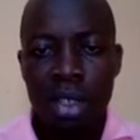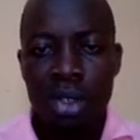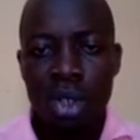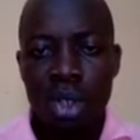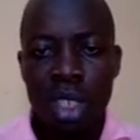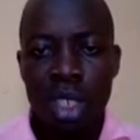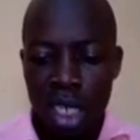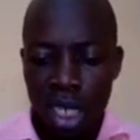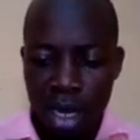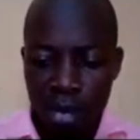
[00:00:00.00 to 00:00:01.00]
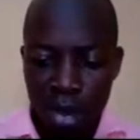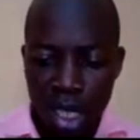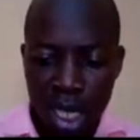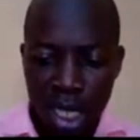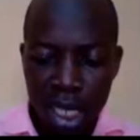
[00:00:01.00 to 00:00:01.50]
So we shall come
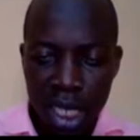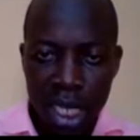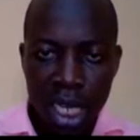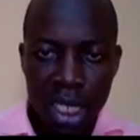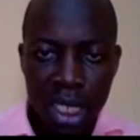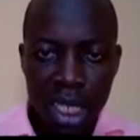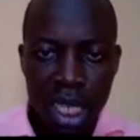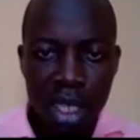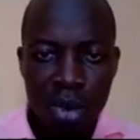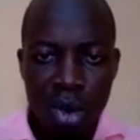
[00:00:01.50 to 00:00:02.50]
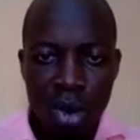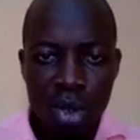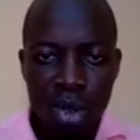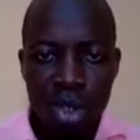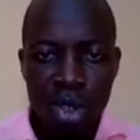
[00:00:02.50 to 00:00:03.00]
here again and say
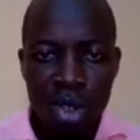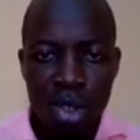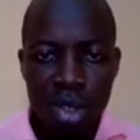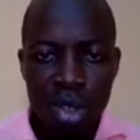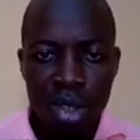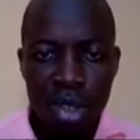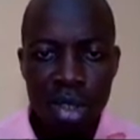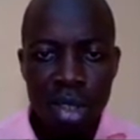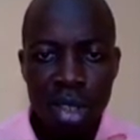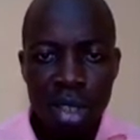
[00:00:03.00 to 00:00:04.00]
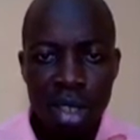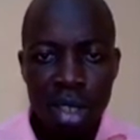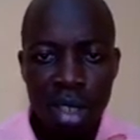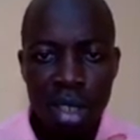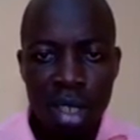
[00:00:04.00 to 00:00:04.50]
equals
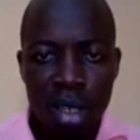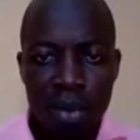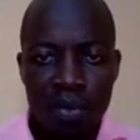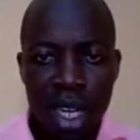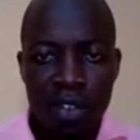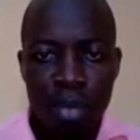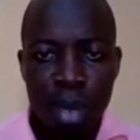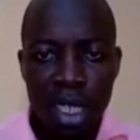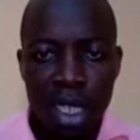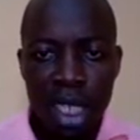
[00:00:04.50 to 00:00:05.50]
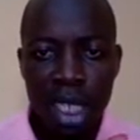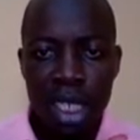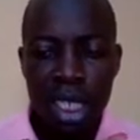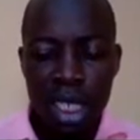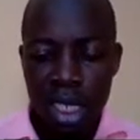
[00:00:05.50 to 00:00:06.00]

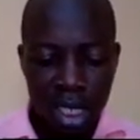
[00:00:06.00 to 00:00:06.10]
5%.